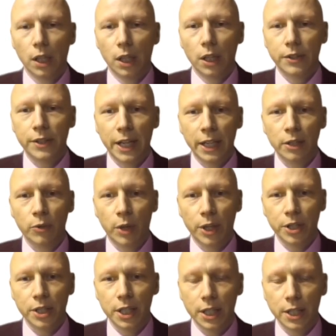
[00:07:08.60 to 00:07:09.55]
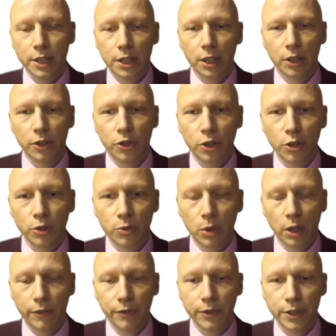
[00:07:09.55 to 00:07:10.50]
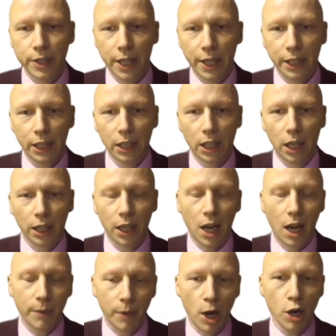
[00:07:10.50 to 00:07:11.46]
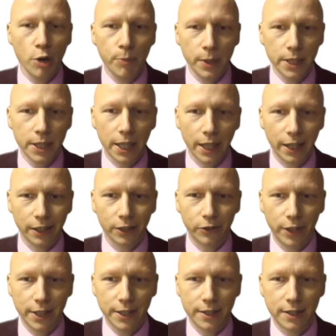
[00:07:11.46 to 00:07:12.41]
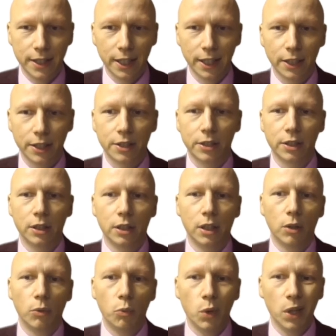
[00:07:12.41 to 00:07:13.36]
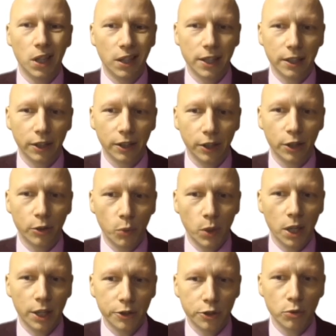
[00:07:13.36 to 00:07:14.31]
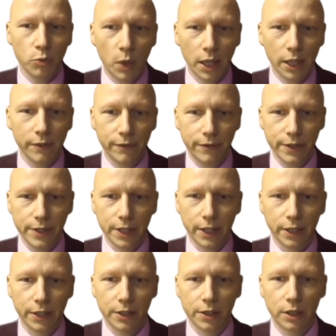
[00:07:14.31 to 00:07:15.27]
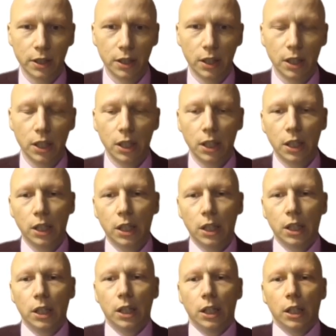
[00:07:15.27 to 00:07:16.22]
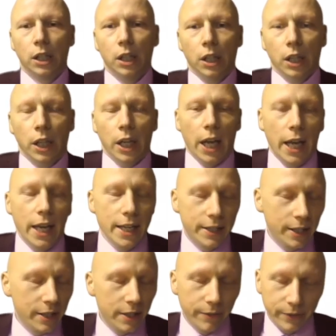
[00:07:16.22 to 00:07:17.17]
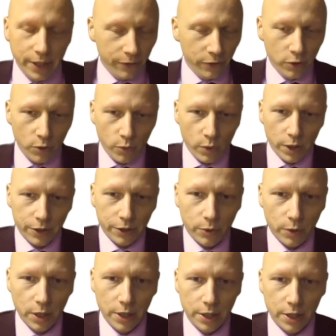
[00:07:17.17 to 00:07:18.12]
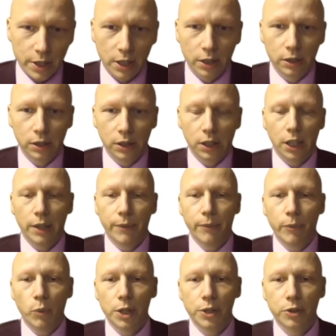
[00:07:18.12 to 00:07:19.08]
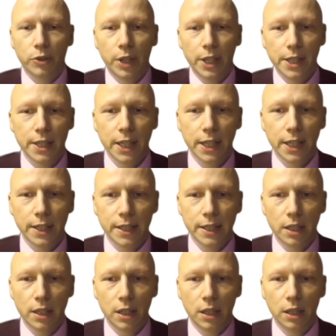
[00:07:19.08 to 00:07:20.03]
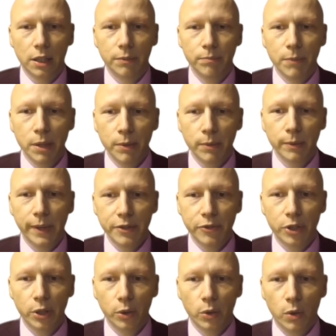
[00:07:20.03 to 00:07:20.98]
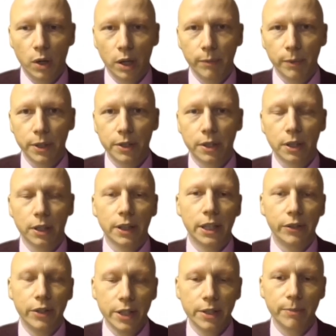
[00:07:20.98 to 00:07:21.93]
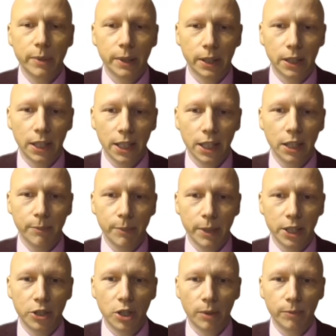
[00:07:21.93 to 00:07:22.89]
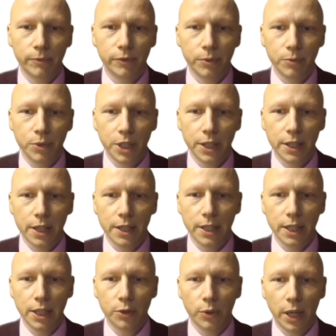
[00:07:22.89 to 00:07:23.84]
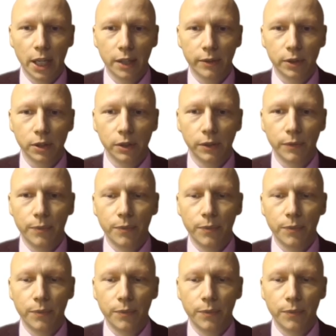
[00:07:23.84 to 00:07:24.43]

Second question is, students will often say, I'm hoping to get that grade 6. Will I do well in physics? This is a difficult one to answer. Whilst grade 6 is our minimum entry requirement, there is clearly a big jump from GCSE to A-level.